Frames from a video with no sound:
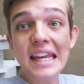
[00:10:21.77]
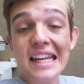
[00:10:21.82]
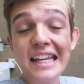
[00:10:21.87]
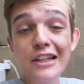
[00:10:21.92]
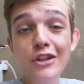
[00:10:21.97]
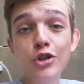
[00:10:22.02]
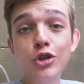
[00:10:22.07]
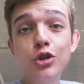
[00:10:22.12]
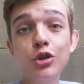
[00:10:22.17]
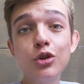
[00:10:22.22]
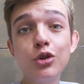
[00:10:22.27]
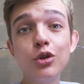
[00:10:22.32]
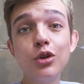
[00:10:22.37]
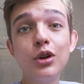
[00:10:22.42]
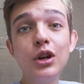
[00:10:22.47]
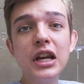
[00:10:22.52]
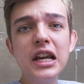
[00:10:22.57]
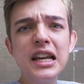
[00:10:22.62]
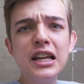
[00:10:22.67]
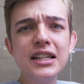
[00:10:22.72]

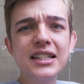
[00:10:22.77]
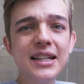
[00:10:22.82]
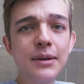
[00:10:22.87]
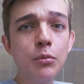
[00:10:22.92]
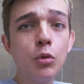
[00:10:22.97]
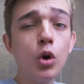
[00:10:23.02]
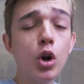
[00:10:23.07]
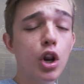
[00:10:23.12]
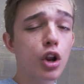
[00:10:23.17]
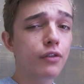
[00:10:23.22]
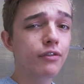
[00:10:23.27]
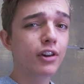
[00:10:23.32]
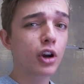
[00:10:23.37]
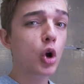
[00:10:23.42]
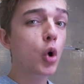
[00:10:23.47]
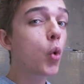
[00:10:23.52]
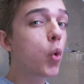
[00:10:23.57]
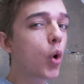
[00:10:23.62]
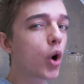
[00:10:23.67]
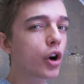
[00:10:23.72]
into somewhat of a
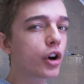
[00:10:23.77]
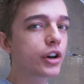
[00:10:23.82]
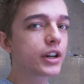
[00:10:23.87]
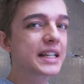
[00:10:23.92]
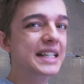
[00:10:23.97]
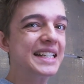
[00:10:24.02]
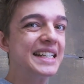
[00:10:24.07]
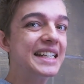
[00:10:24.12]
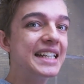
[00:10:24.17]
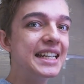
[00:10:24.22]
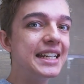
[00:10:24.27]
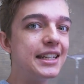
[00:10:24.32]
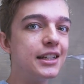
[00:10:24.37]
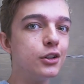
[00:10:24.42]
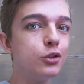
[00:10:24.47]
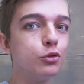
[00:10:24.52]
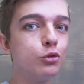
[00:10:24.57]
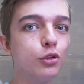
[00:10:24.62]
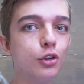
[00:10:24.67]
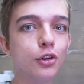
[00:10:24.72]

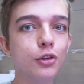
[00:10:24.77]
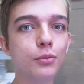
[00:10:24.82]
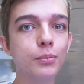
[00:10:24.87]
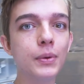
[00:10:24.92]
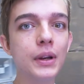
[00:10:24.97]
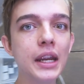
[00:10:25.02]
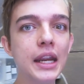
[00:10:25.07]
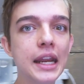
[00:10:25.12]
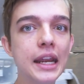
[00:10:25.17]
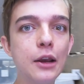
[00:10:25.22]
quarantine room